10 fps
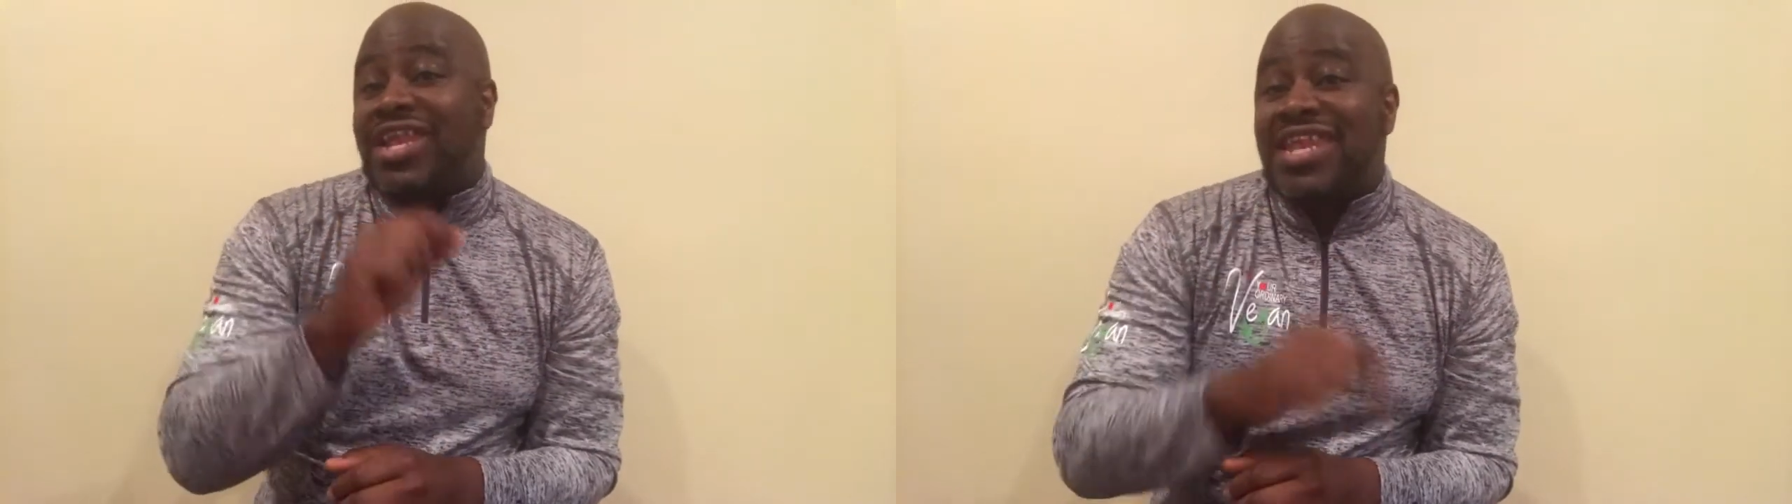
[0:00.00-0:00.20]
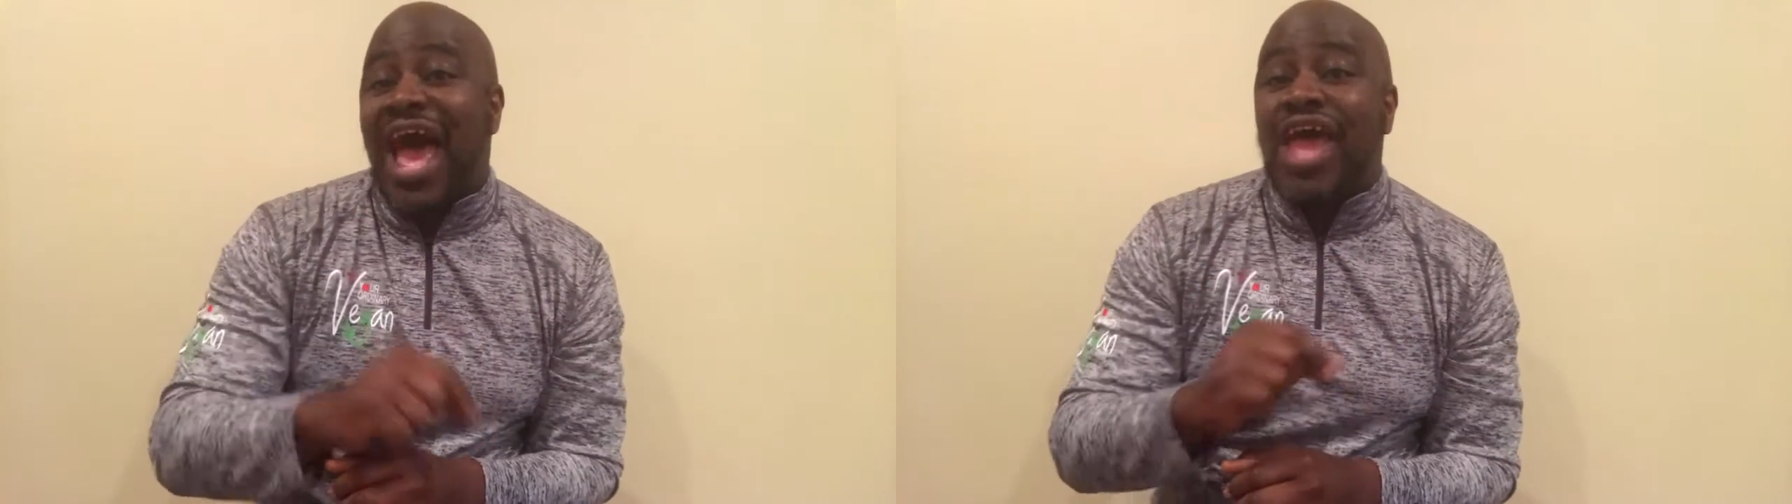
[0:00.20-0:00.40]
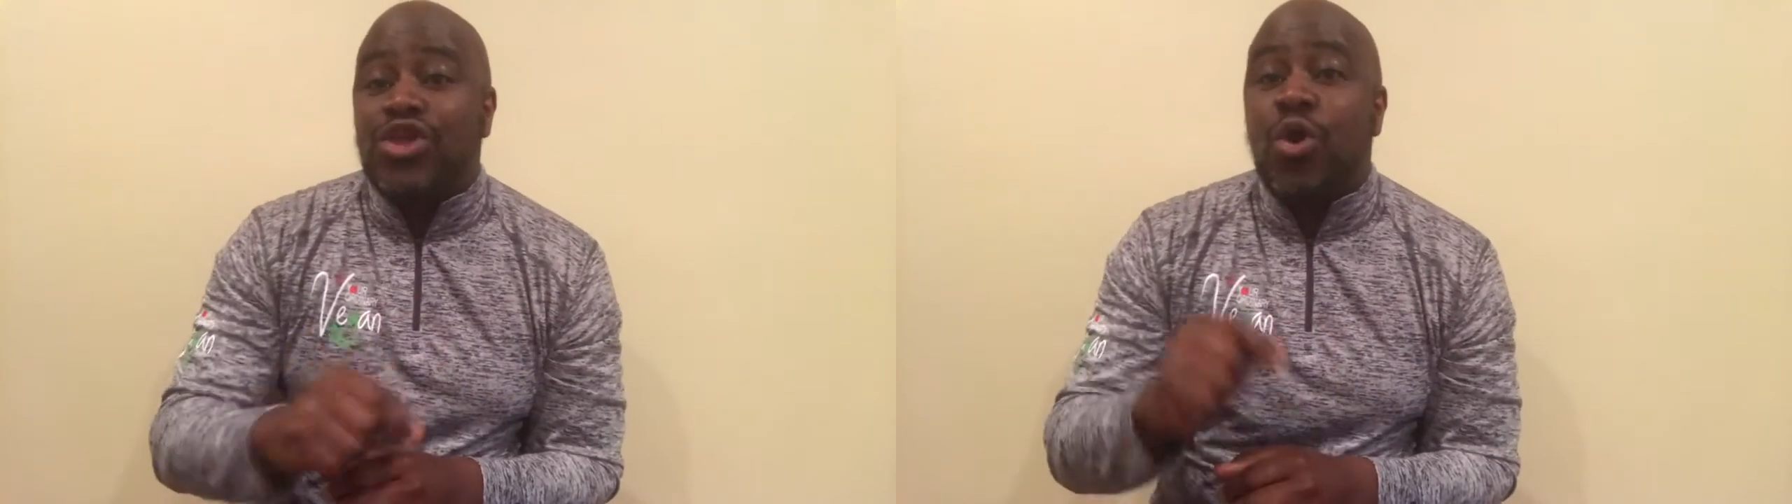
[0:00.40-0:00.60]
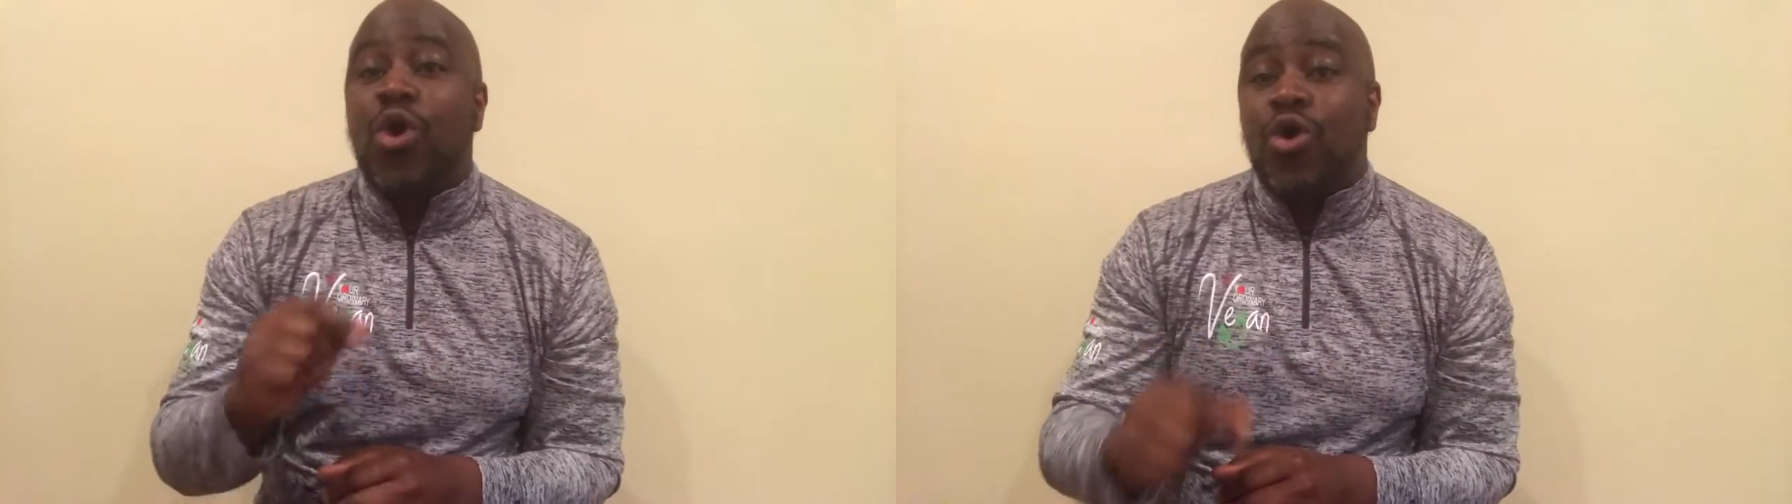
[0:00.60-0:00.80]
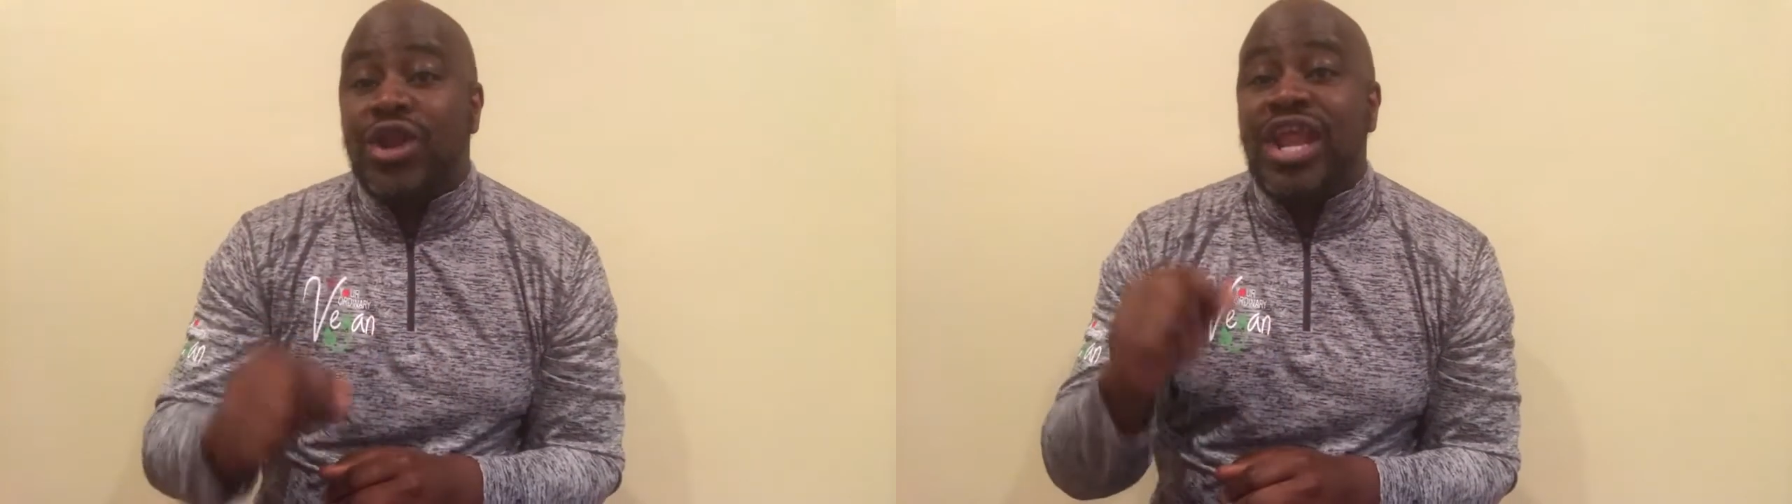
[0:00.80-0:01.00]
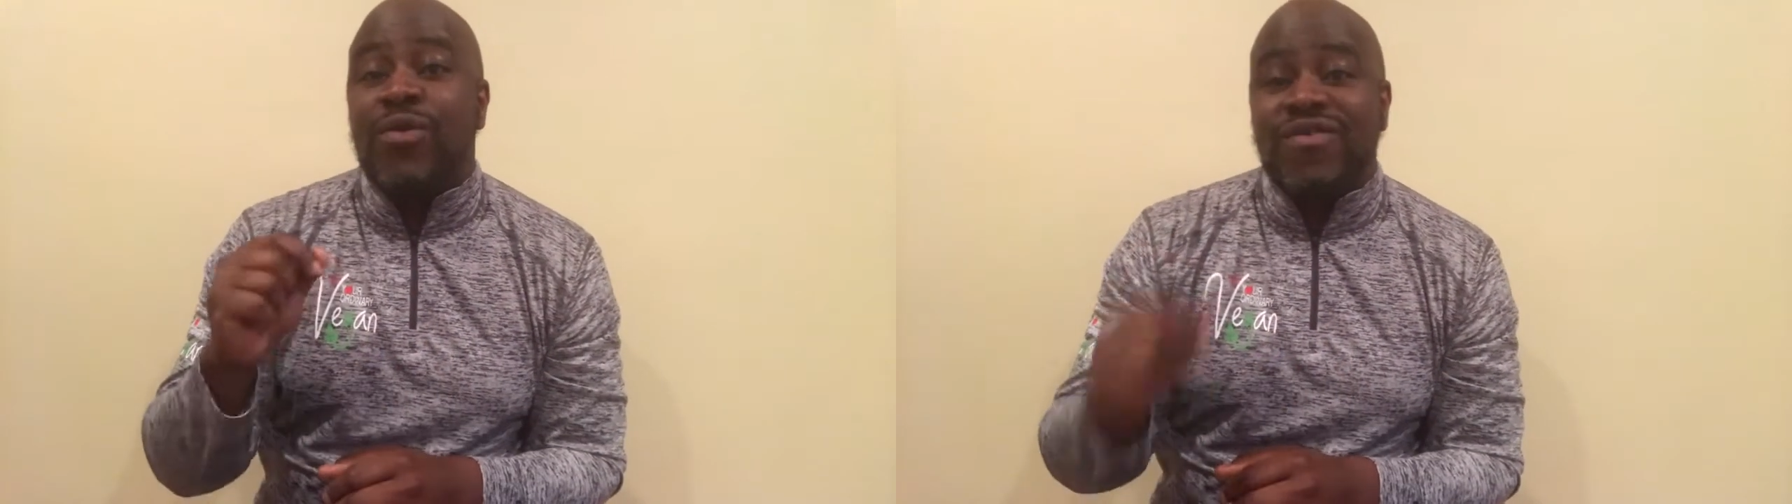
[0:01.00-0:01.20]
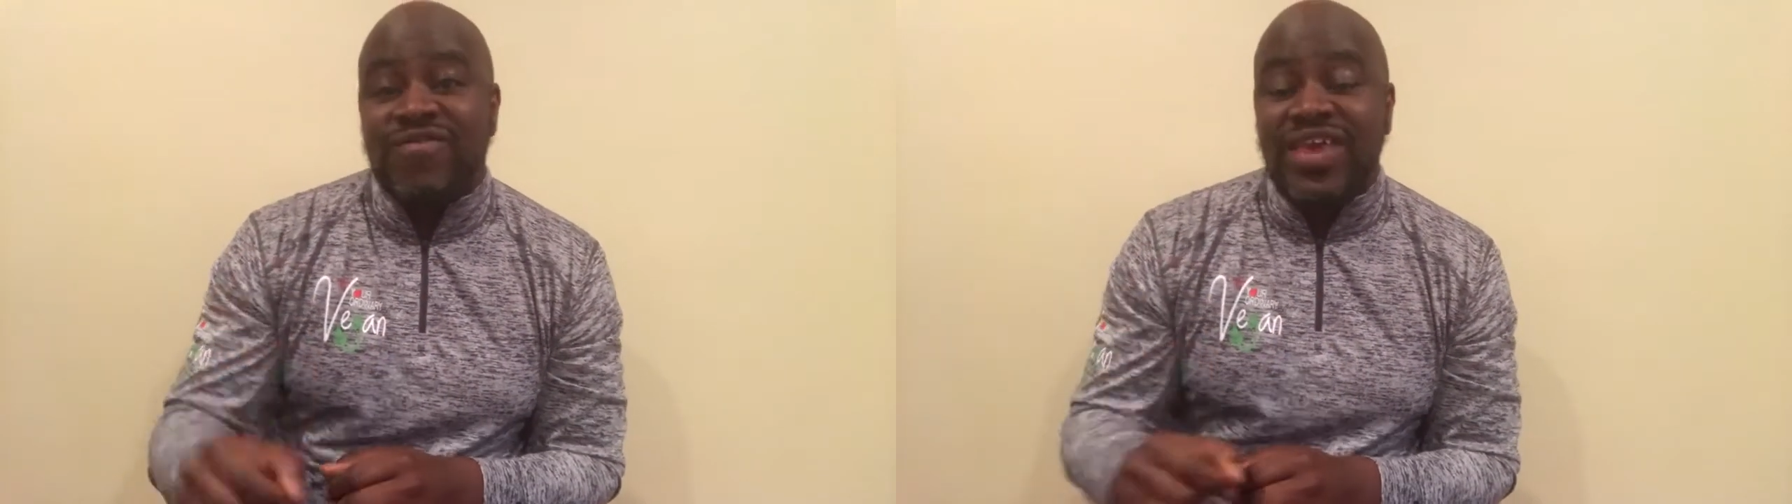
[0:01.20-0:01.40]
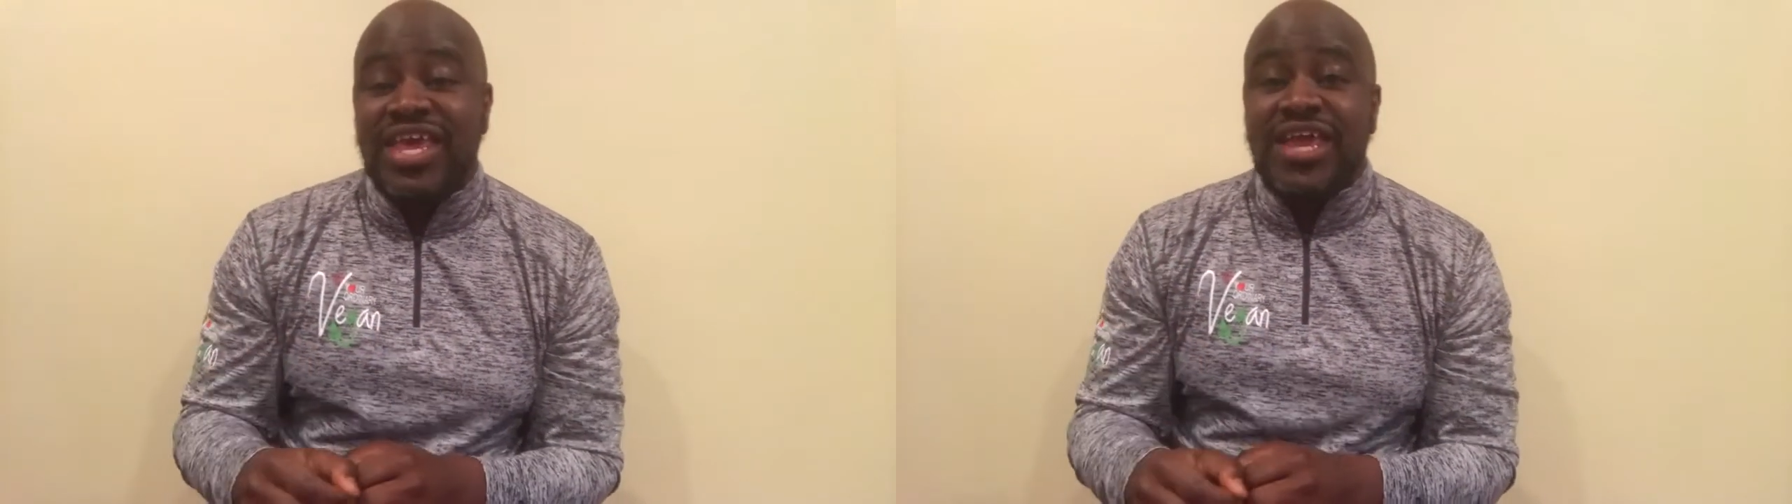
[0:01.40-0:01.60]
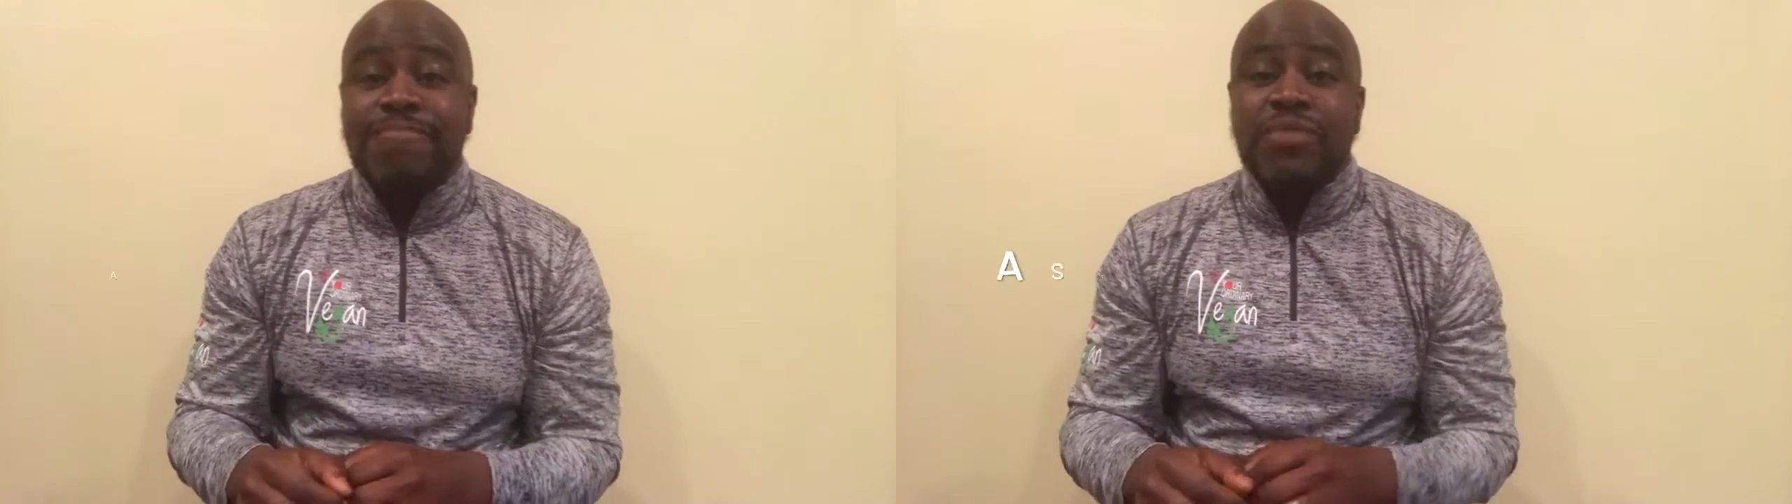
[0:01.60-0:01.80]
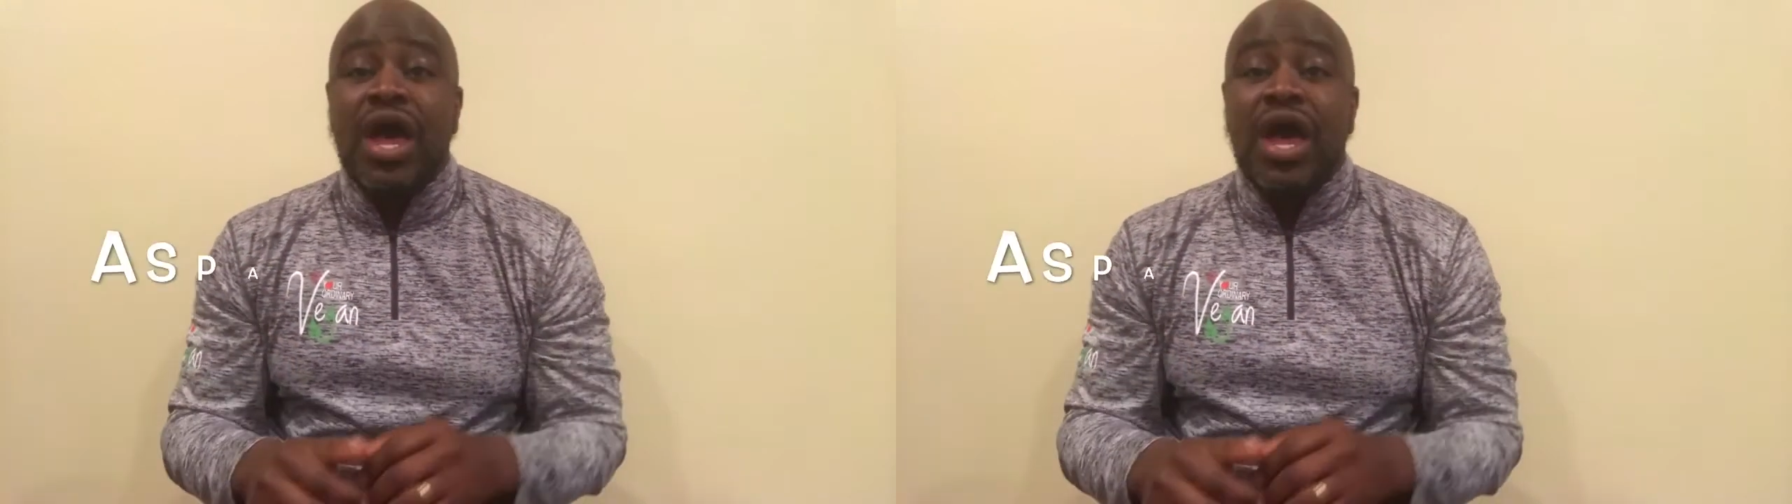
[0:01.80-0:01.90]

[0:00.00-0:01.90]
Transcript: Not Your Ordinary Vegan